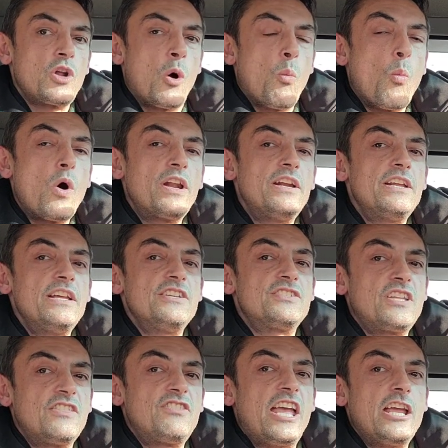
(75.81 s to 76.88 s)
on what it is
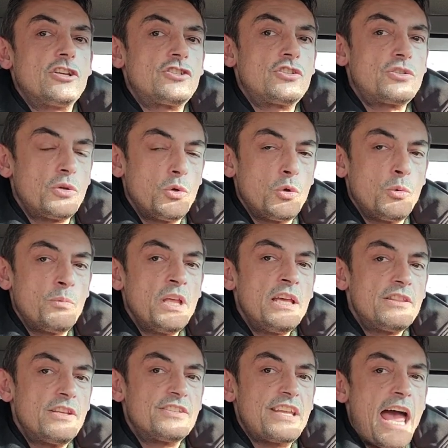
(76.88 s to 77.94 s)
that they assume
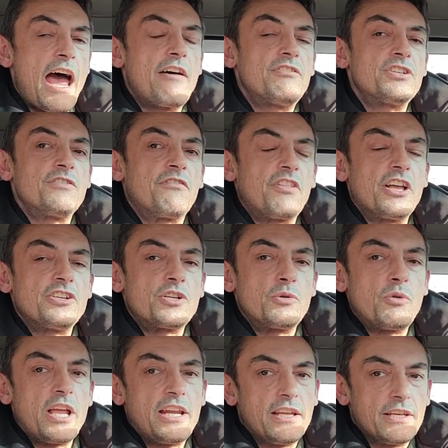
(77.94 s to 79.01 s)
this average inflation
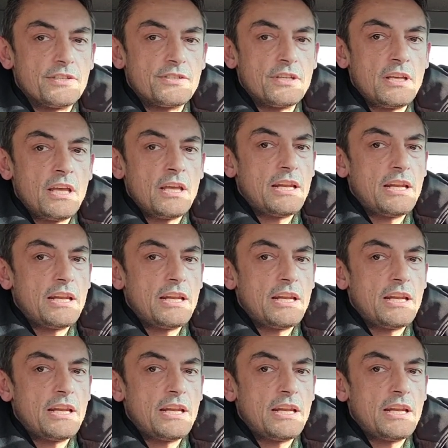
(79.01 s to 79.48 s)
rate is.